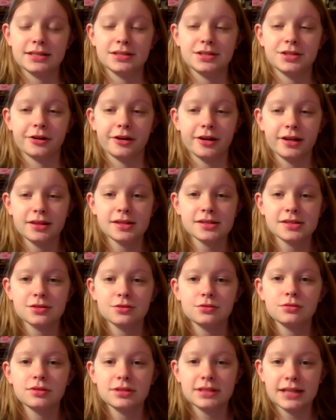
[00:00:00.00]
during the
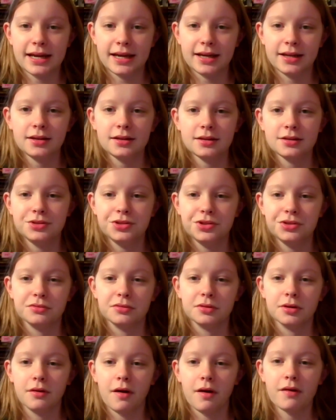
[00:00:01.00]
school day you
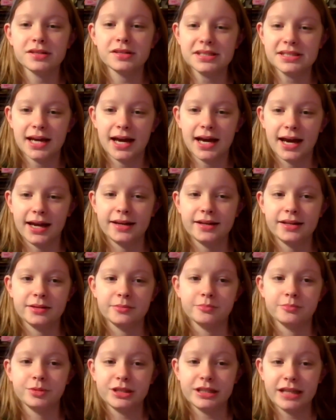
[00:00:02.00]
go outside
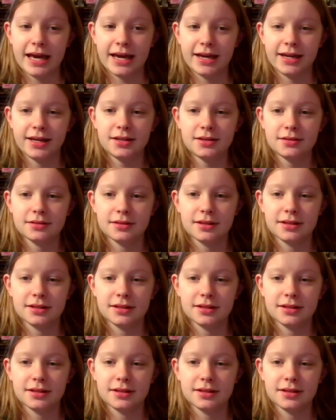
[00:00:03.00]
and play,